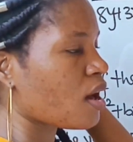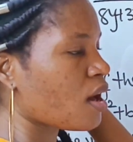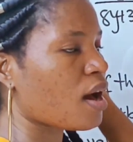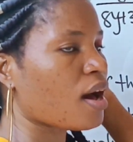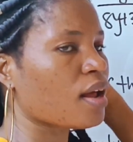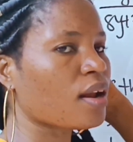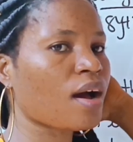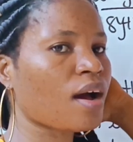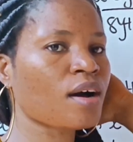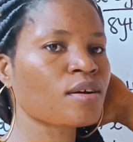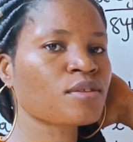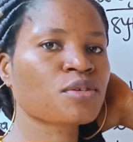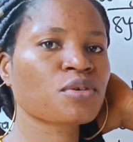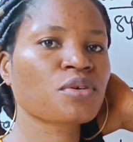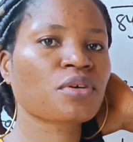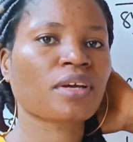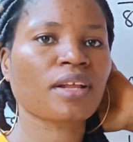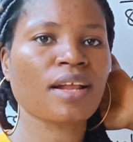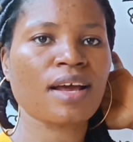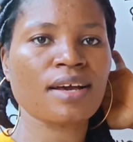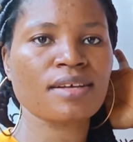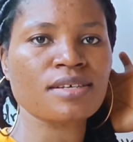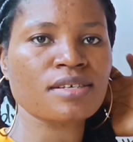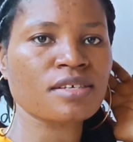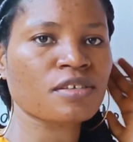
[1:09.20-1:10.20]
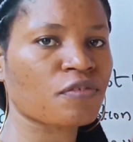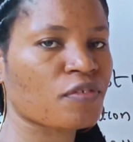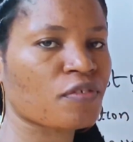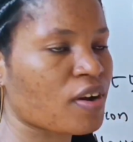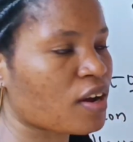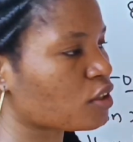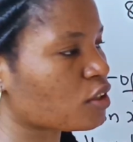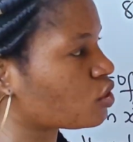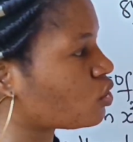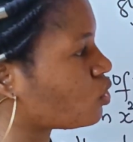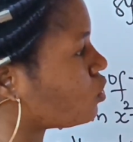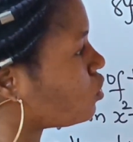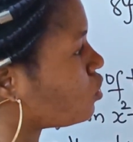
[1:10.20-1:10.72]
And how do you clear this
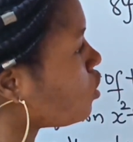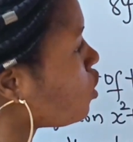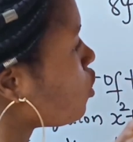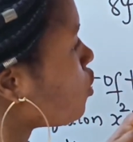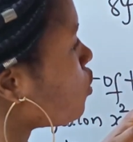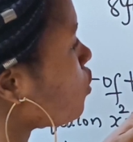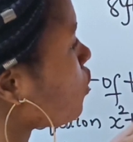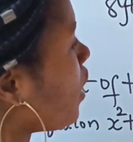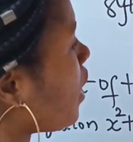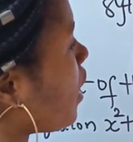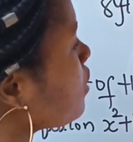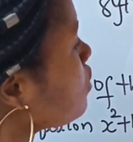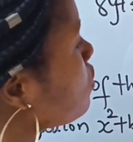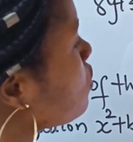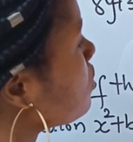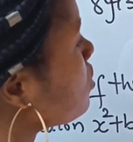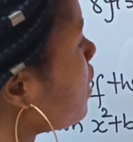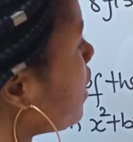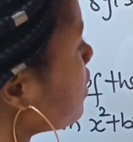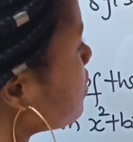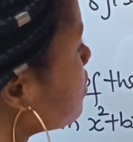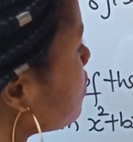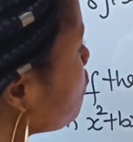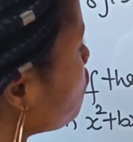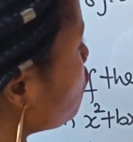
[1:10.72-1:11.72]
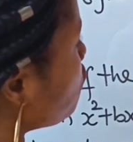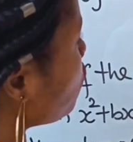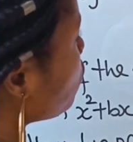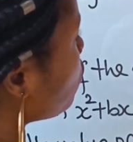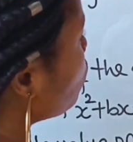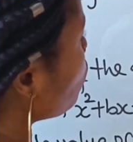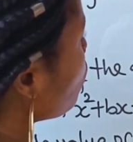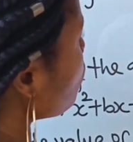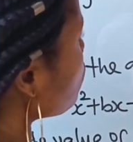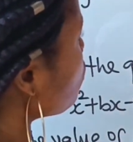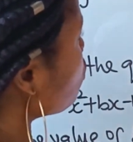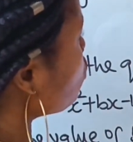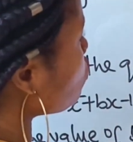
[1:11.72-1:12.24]
fraction? You can do that if you
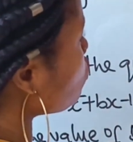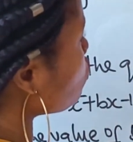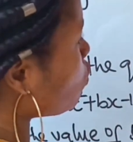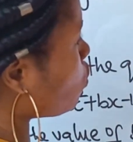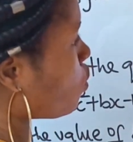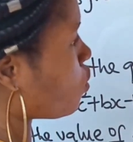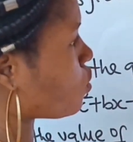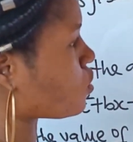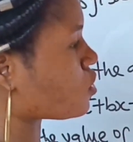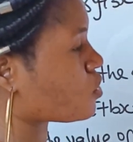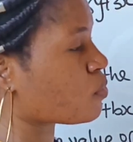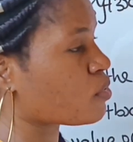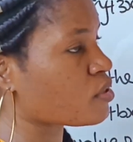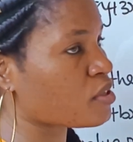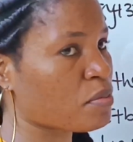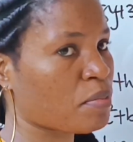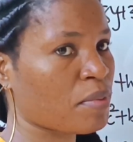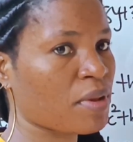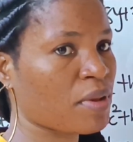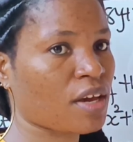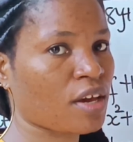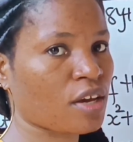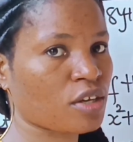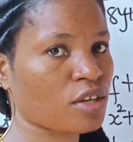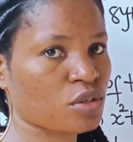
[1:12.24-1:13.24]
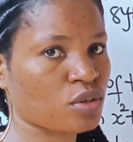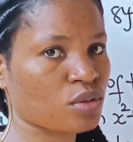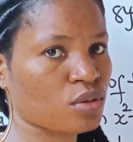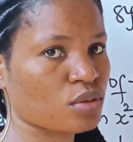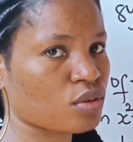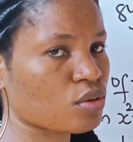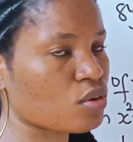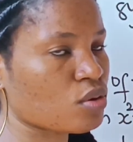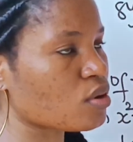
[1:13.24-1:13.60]
just do cross multiplication.